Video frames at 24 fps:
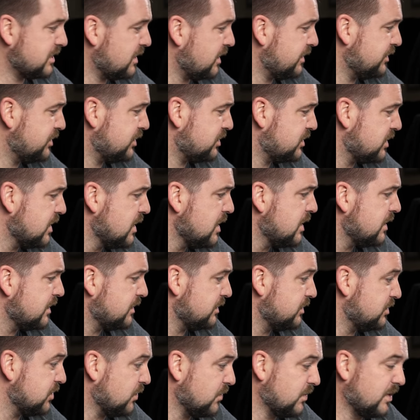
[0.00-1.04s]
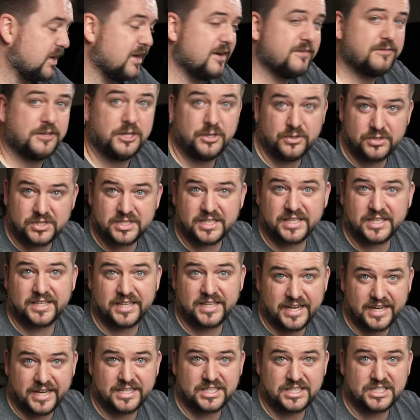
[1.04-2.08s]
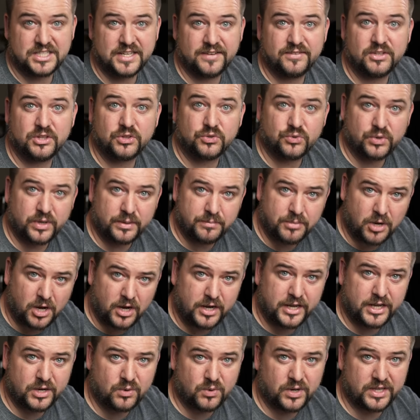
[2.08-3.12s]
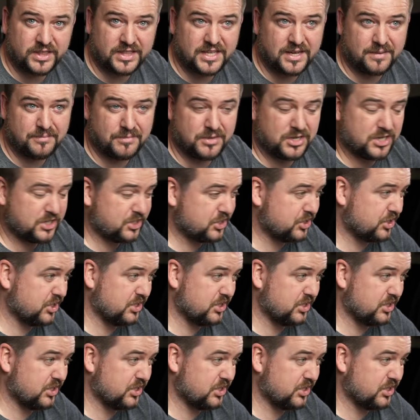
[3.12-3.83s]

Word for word: I just don't love using the A7 III body quite that much.